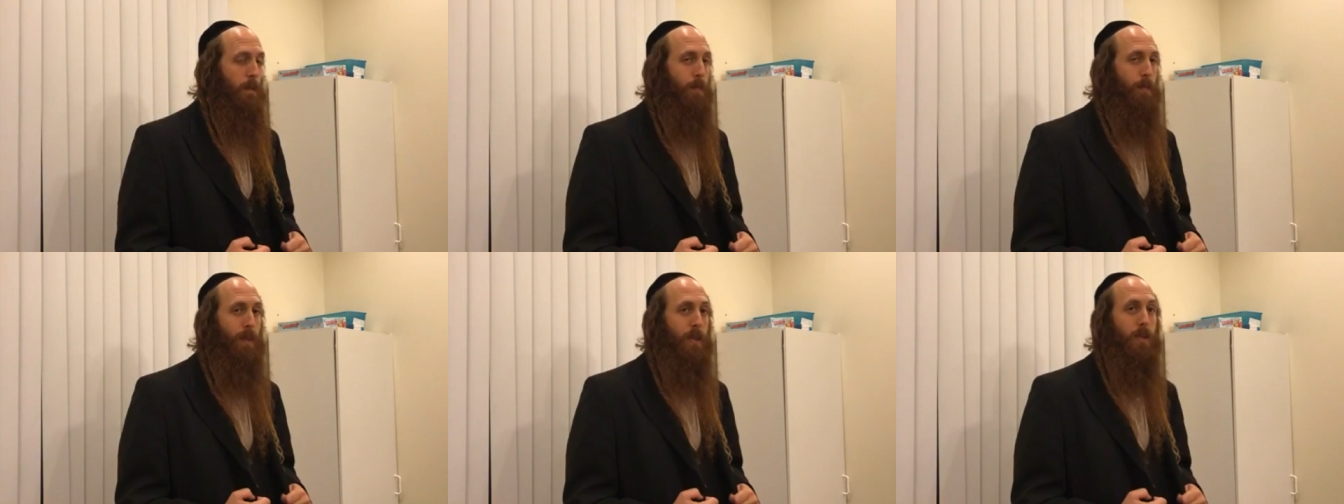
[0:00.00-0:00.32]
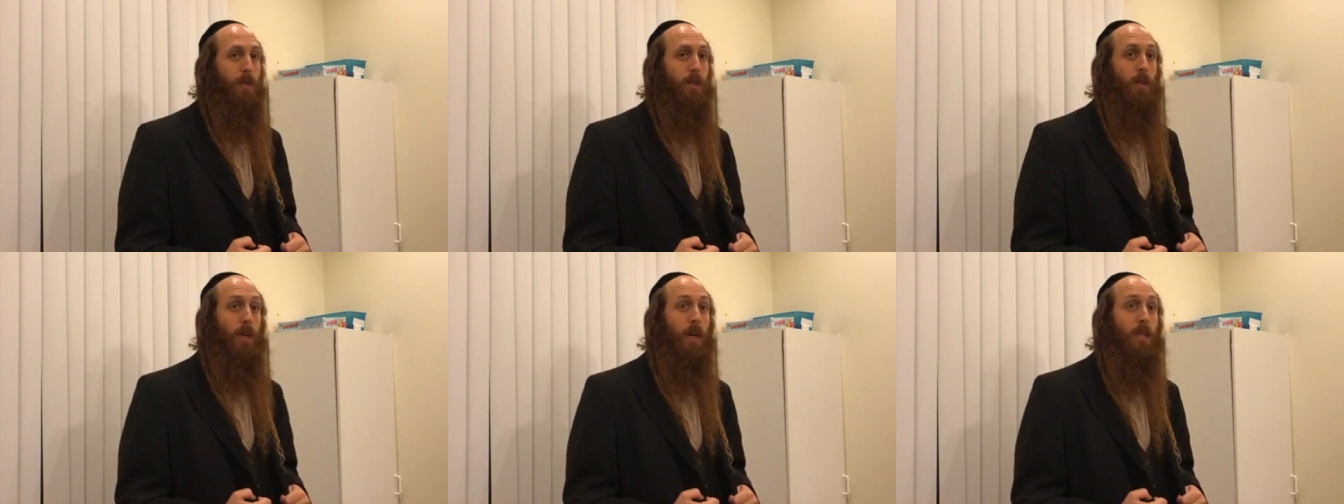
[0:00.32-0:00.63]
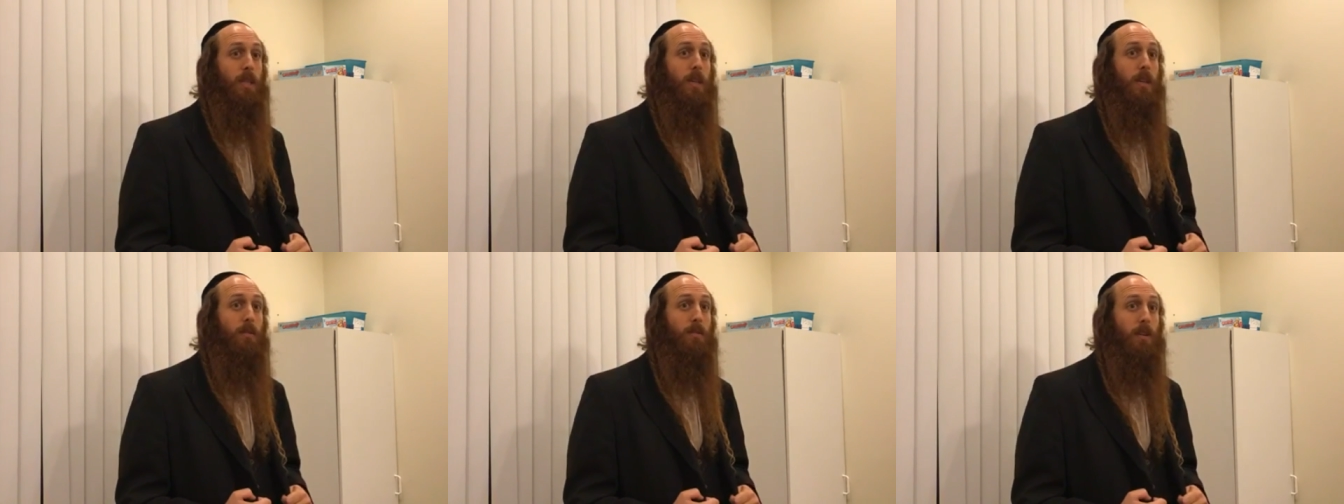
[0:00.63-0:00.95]
that you're not
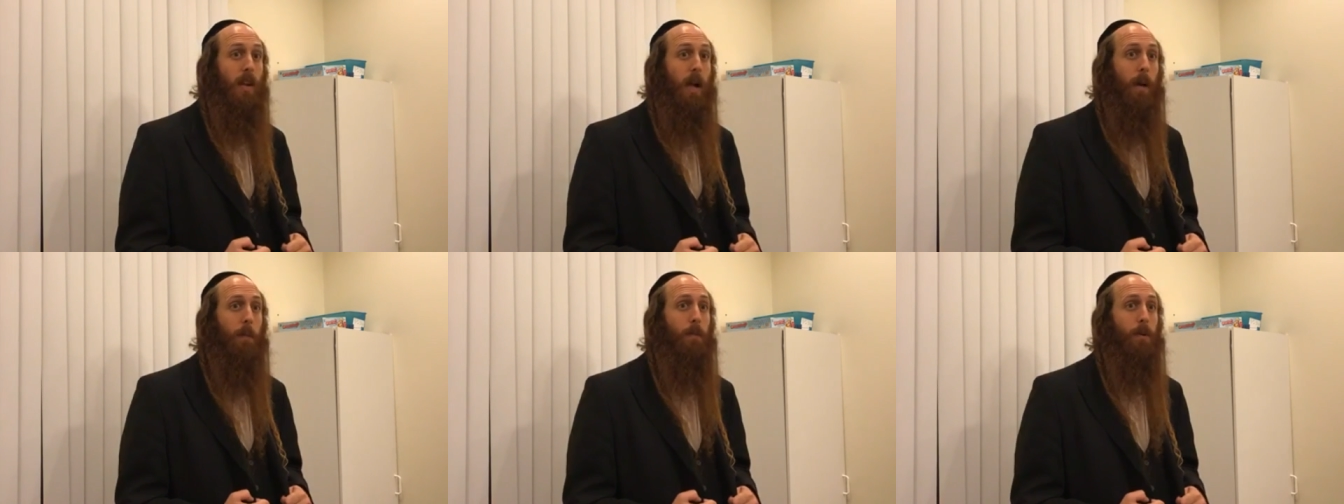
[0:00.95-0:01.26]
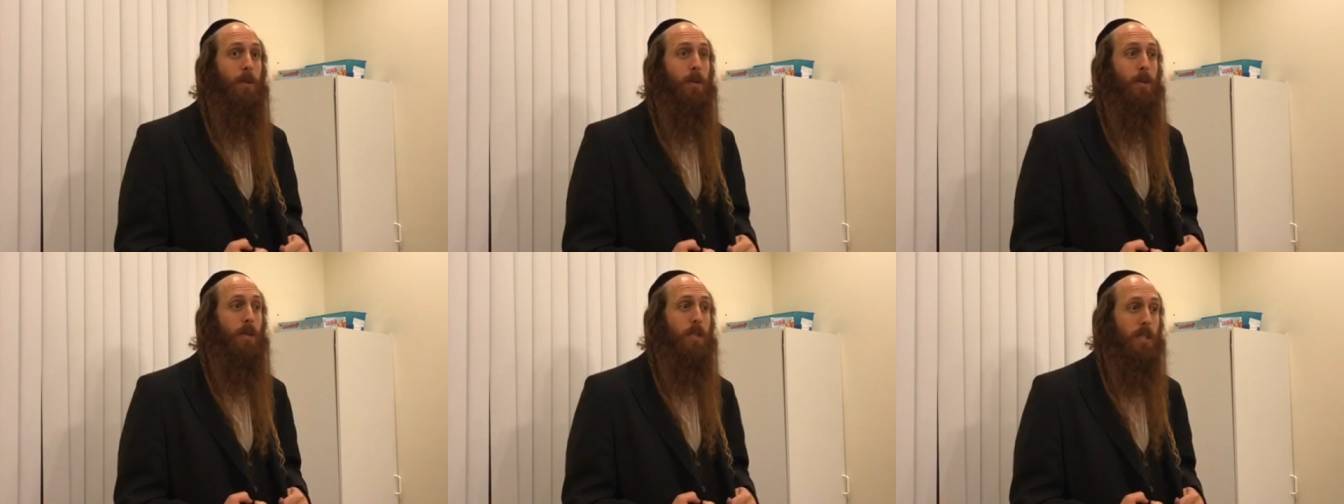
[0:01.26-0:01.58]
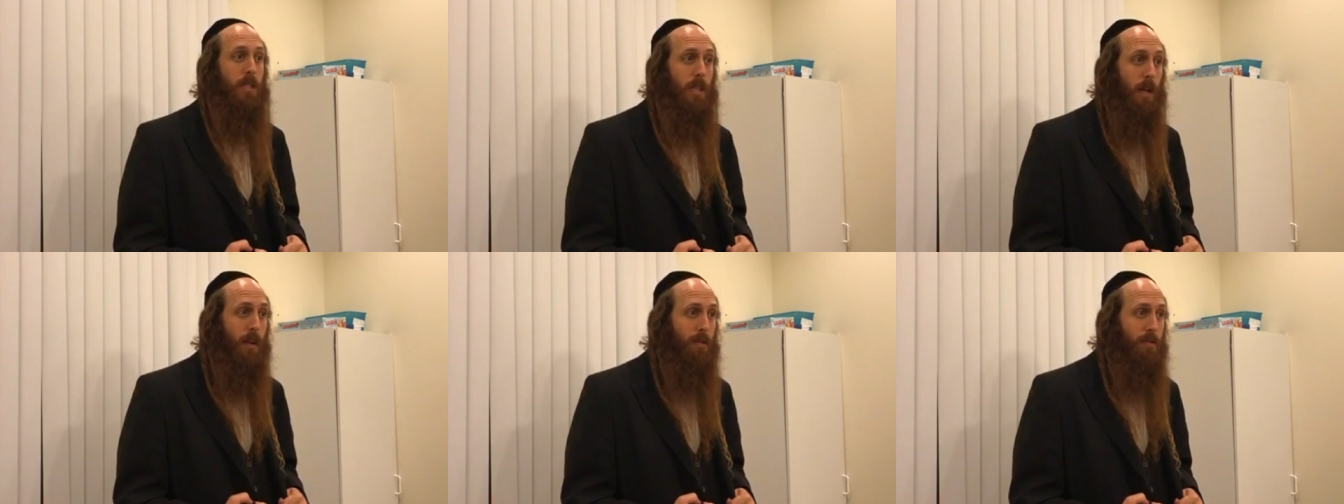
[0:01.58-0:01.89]
giving up on
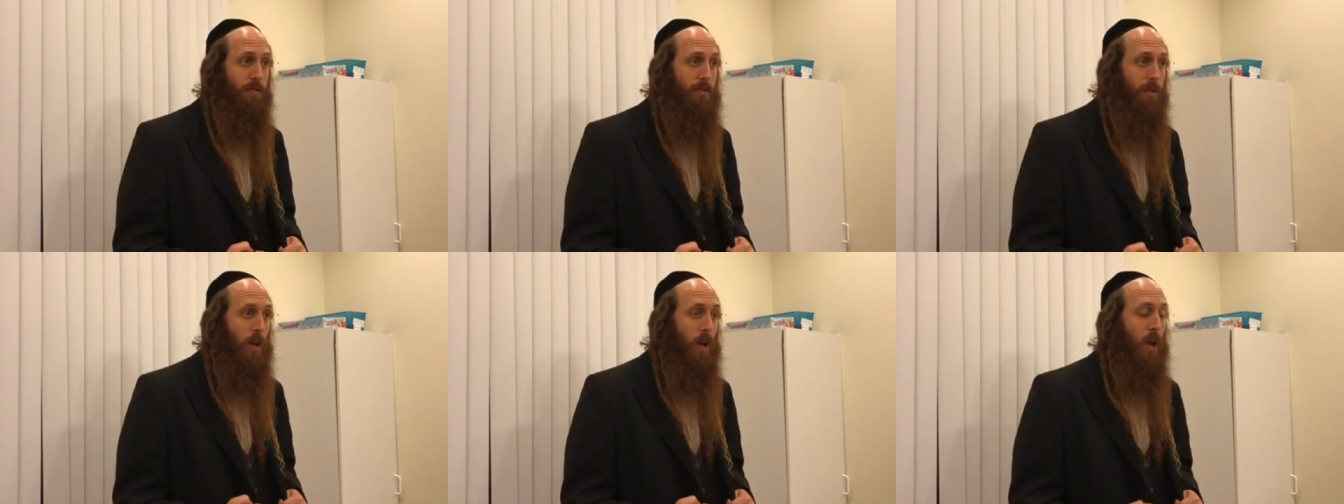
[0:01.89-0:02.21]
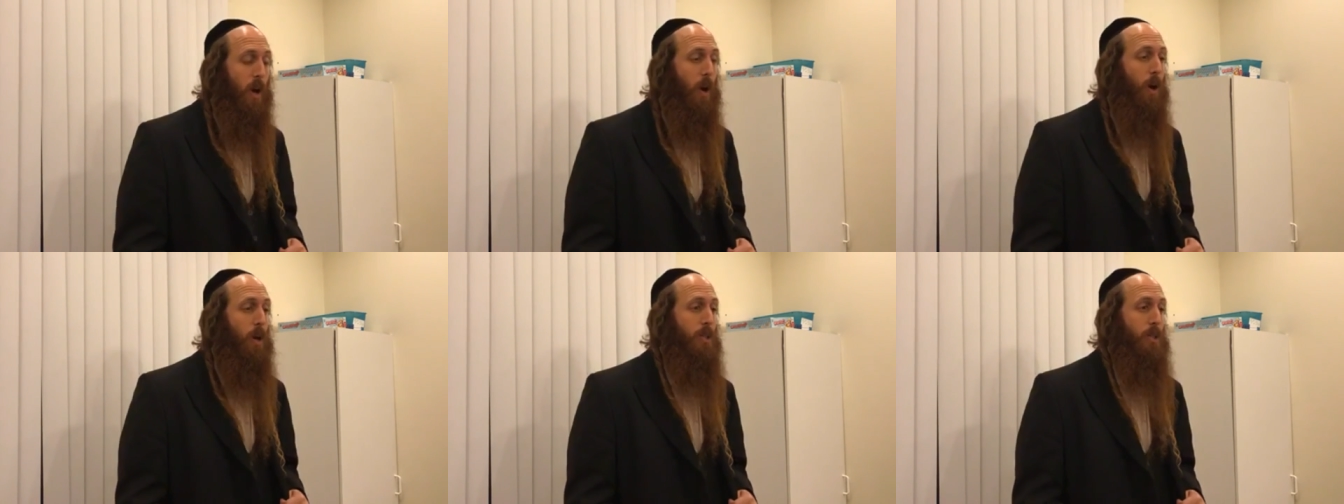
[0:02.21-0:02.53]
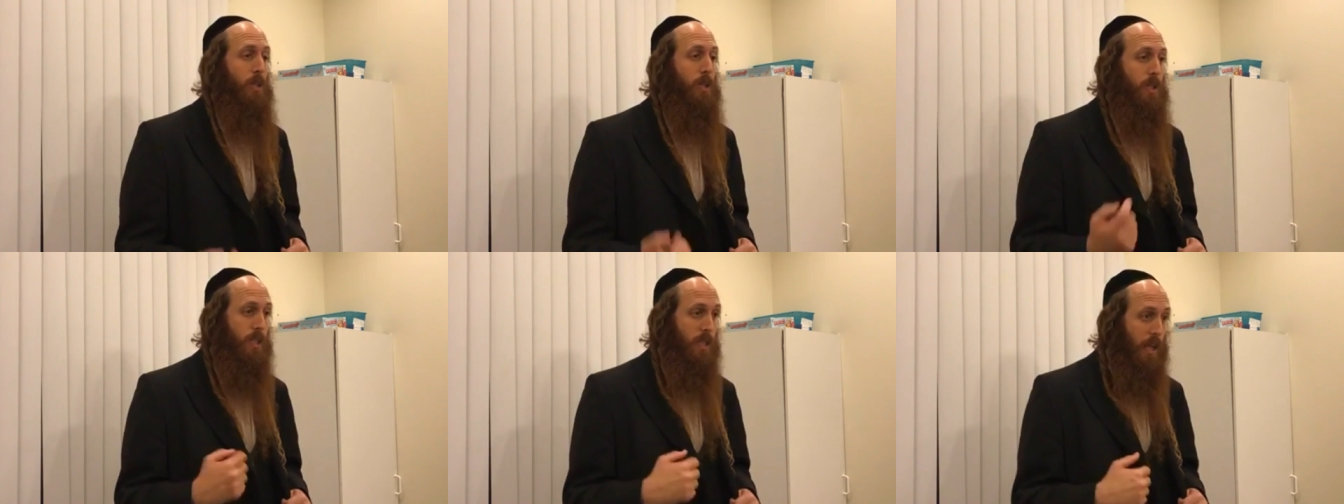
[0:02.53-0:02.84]
yourself, on
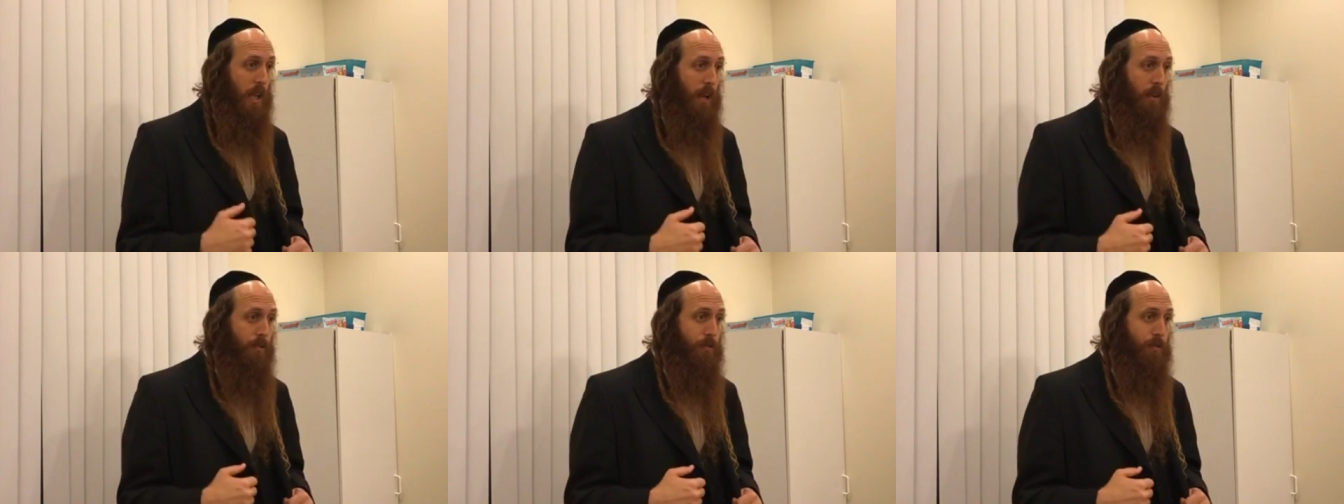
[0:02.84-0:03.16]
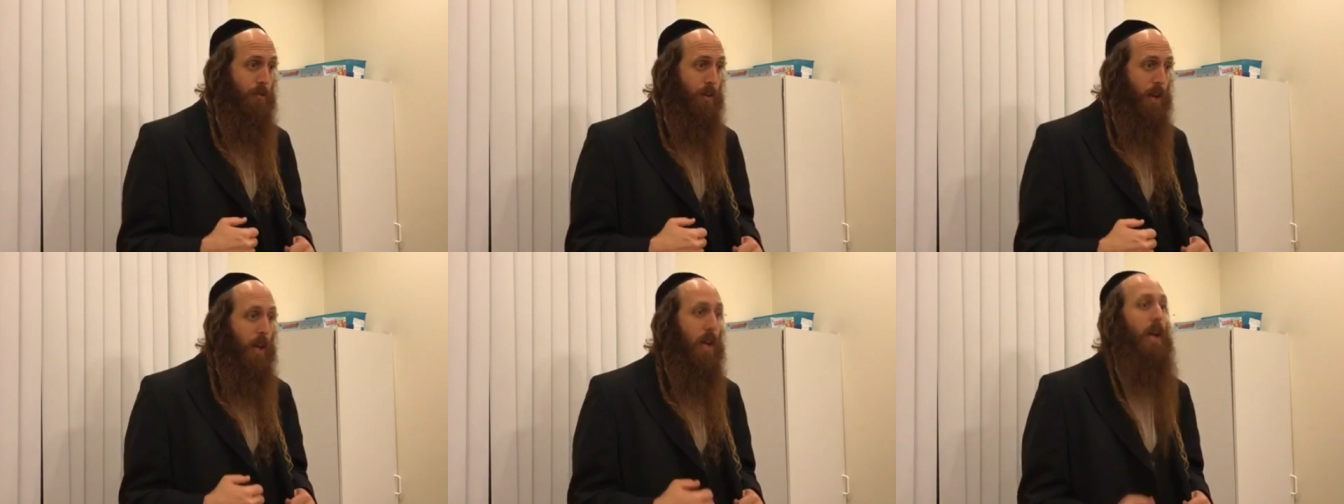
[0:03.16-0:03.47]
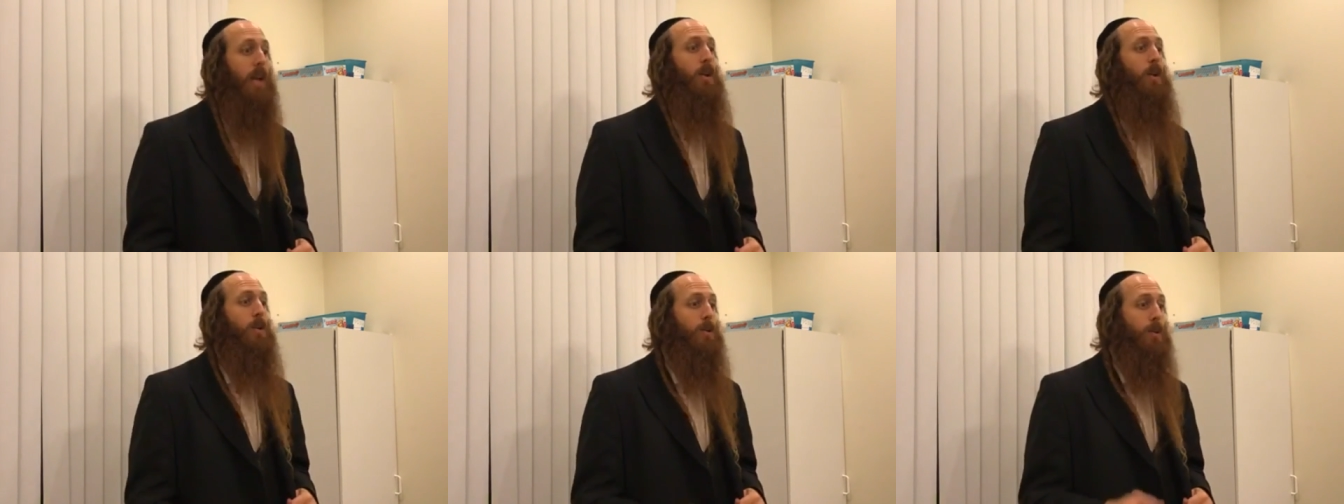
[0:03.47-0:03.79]
yourself
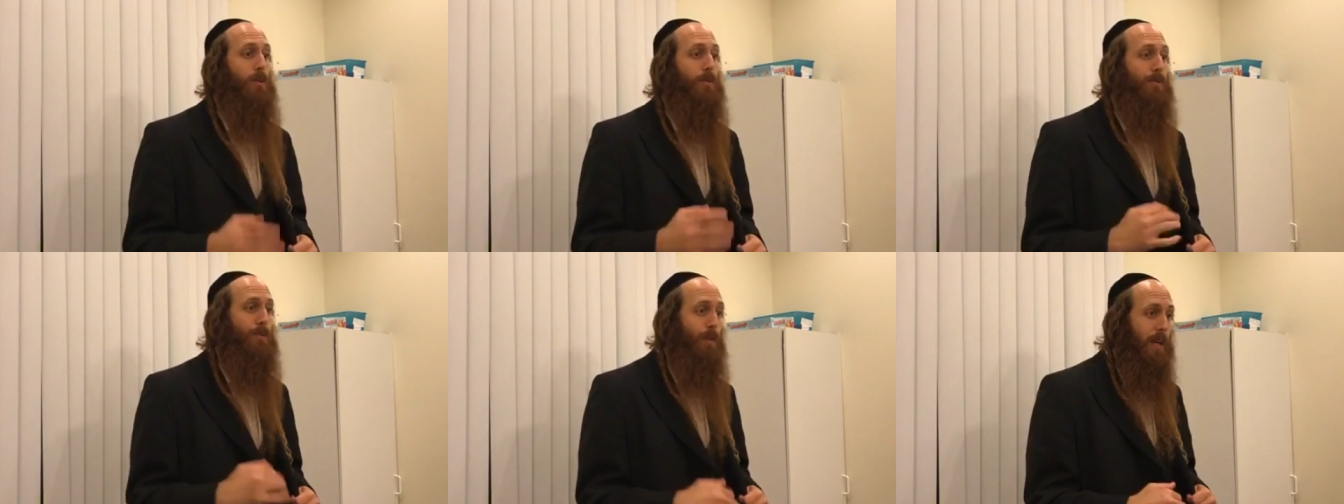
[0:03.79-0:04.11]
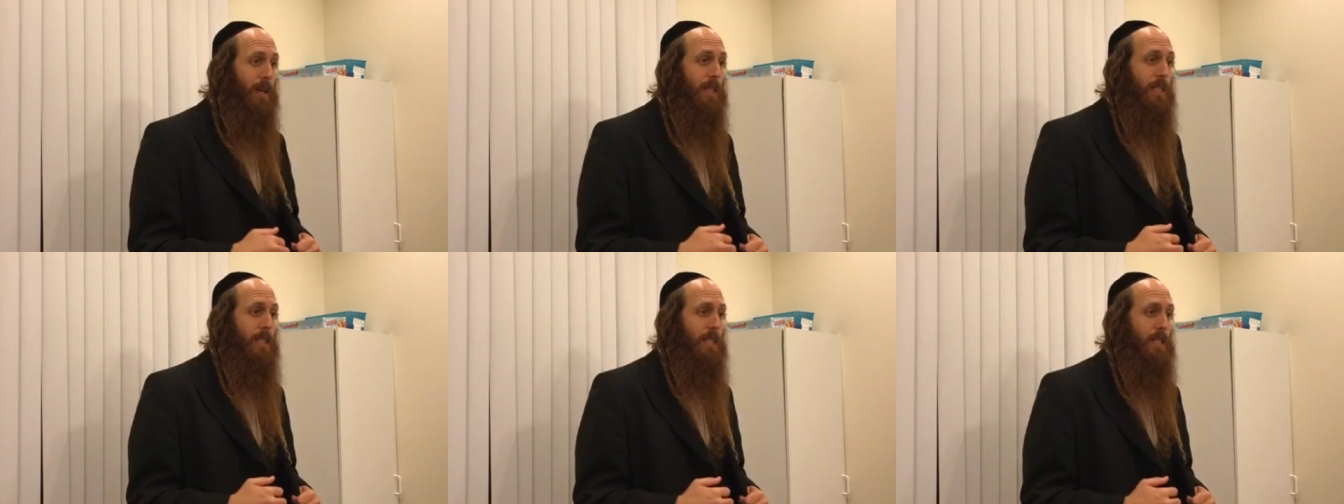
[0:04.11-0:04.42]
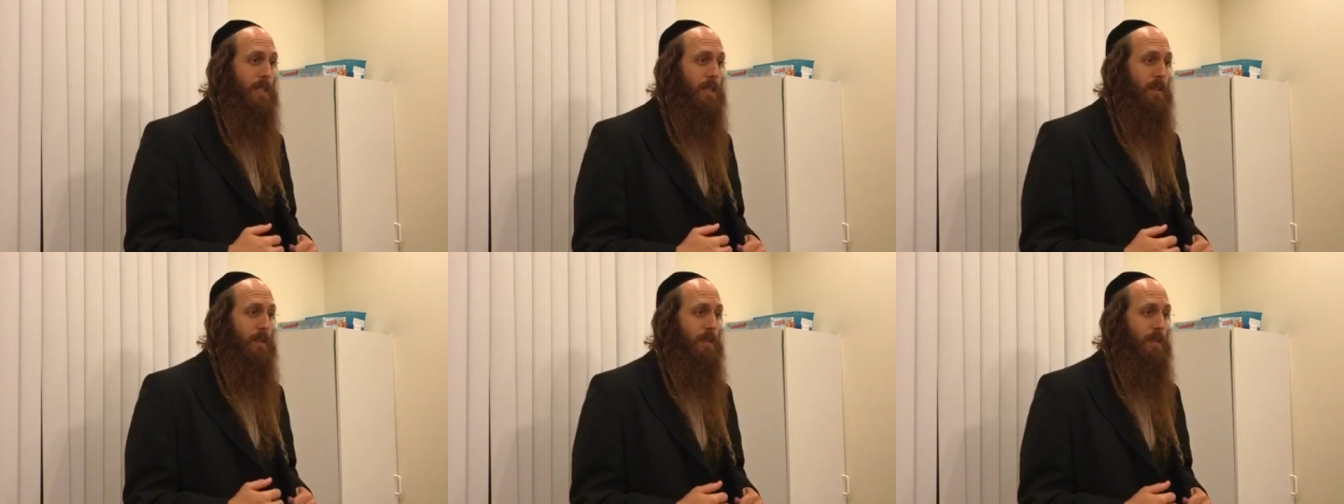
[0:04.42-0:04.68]
and on your friends,